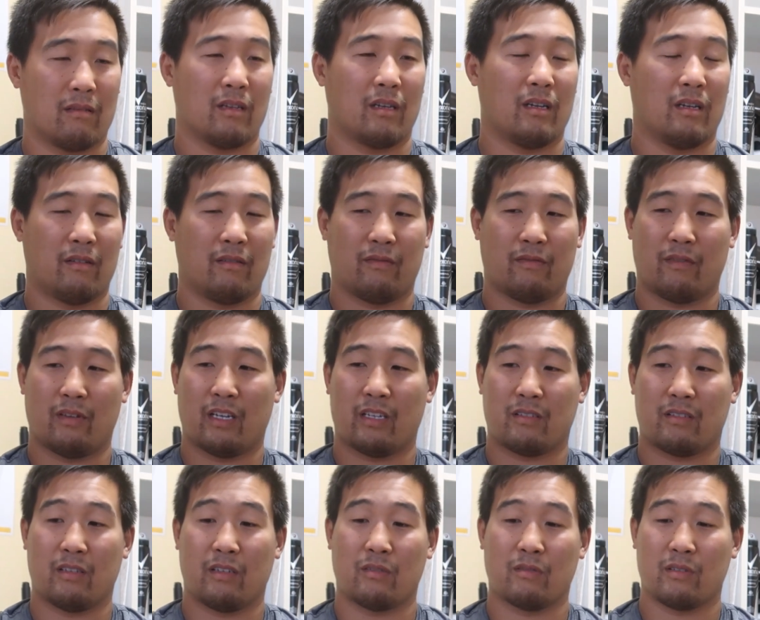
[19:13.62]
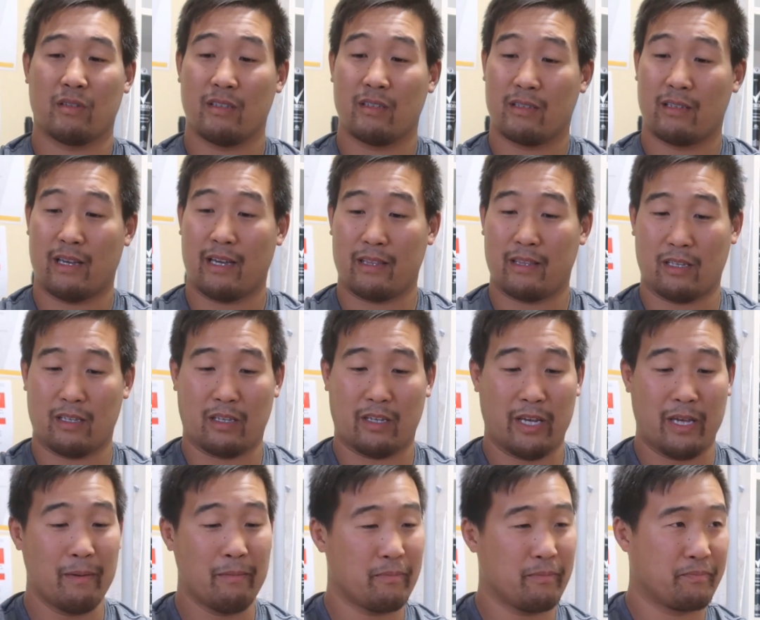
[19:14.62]
TLCs at
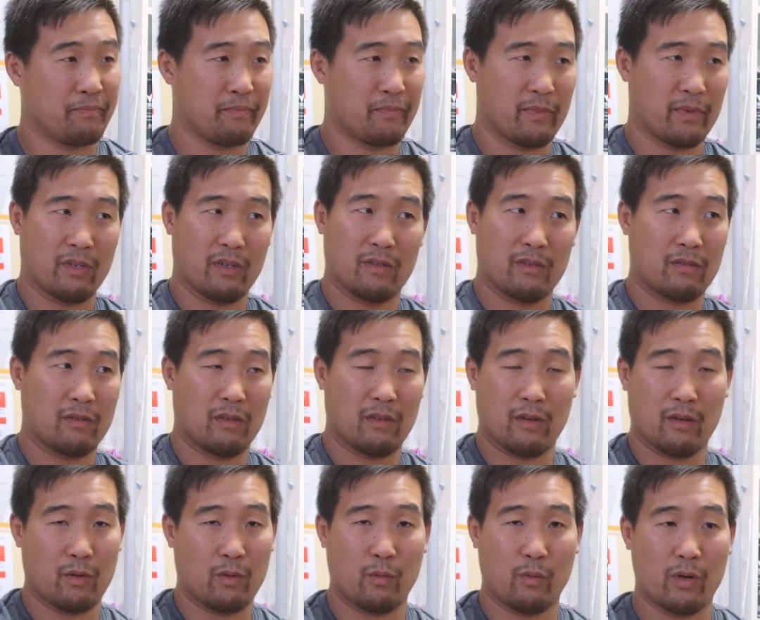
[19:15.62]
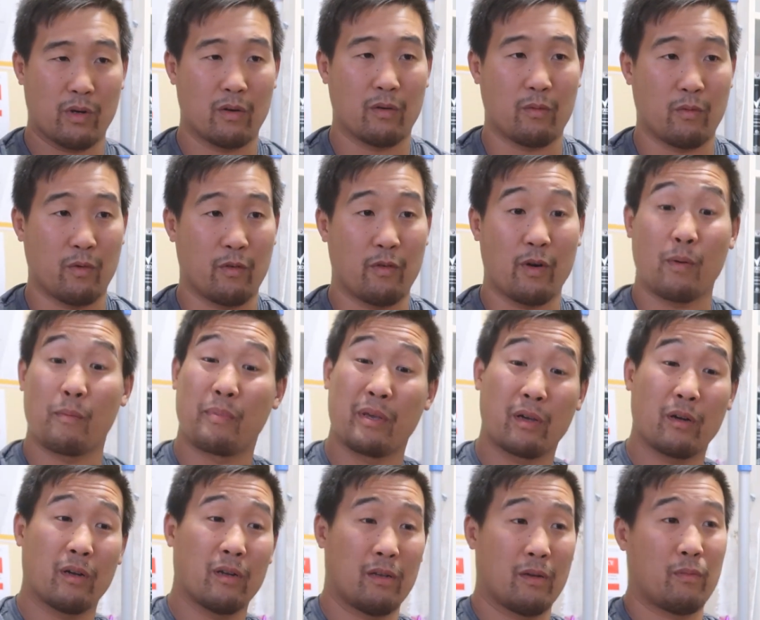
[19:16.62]
camp, because you know we're very
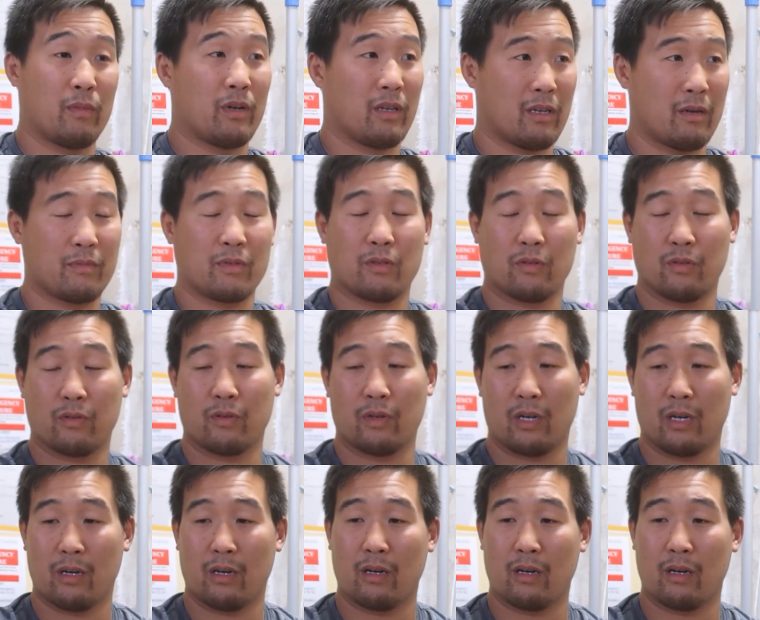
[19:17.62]
big on it when it comes to